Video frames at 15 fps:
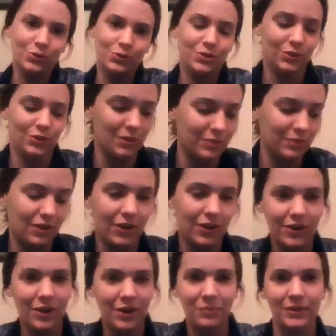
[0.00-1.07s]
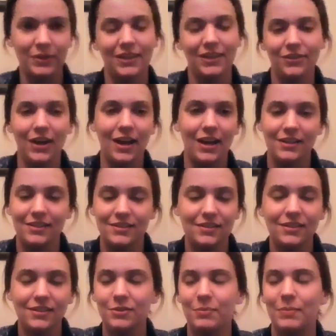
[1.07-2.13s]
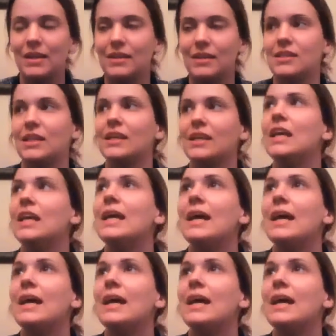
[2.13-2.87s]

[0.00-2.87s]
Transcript: too. I mean, our company, you guys, they're amazing.